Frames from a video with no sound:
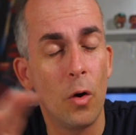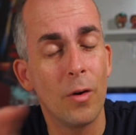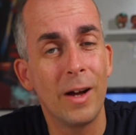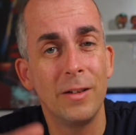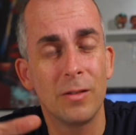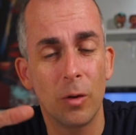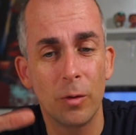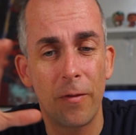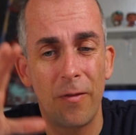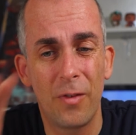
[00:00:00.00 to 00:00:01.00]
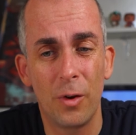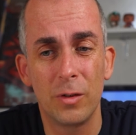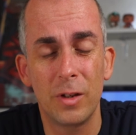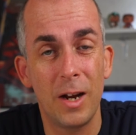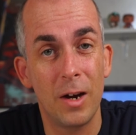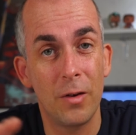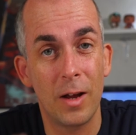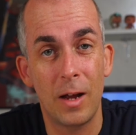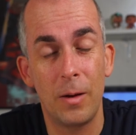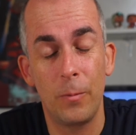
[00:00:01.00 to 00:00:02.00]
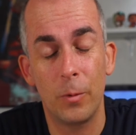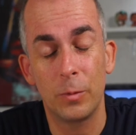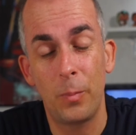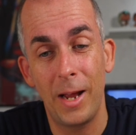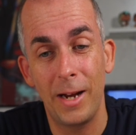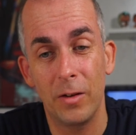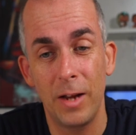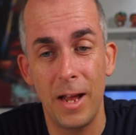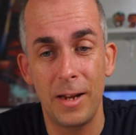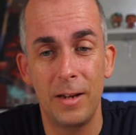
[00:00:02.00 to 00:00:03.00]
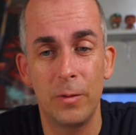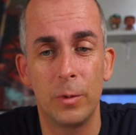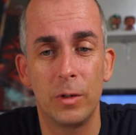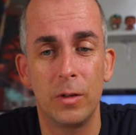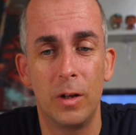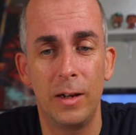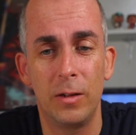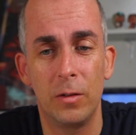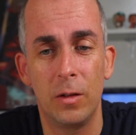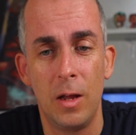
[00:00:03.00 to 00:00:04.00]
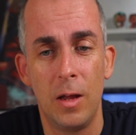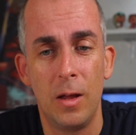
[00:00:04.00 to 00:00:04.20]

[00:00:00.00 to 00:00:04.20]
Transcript: Alright, so the first area I was planning on adding was a little